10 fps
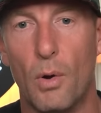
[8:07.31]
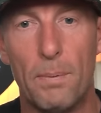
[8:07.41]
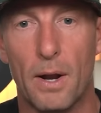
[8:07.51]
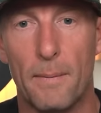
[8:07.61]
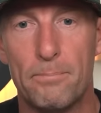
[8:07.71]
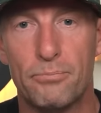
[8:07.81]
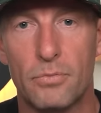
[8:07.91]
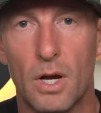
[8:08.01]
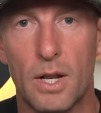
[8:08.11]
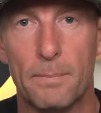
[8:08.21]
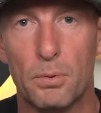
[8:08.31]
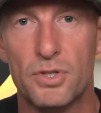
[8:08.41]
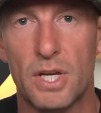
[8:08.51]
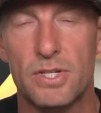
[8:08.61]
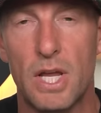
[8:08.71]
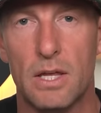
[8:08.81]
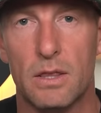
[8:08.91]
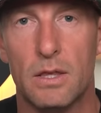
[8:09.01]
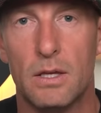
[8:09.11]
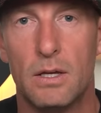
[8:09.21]
open up on April
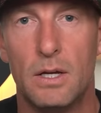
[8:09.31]
16th?